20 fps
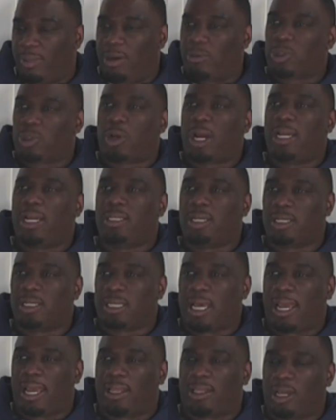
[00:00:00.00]
But it was crazy
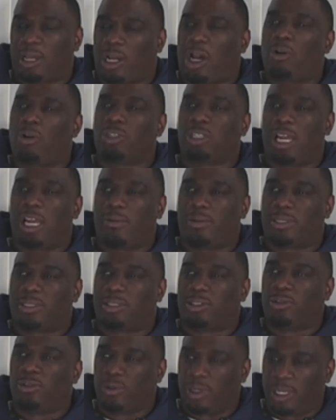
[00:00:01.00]
because like the coaching they was
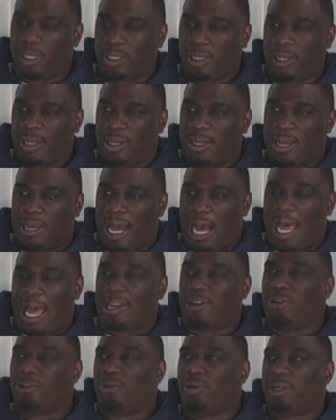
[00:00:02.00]
doing,
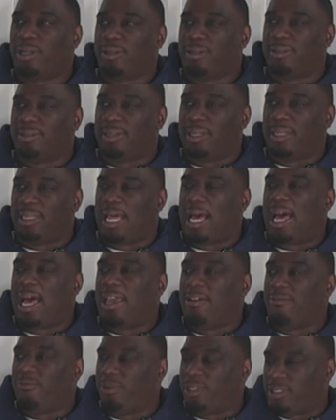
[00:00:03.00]
I do it
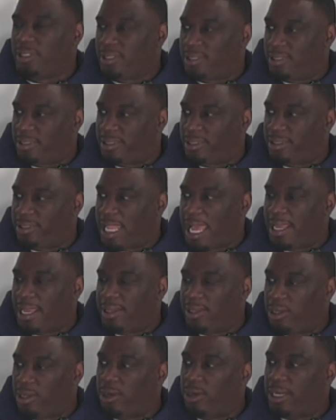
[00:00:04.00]
live with
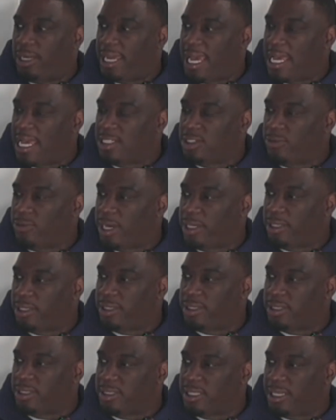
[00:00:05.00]
like, you know, the cast
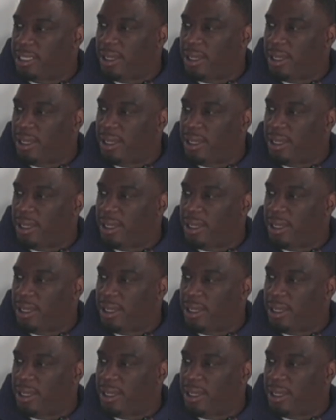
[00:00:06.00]
directors.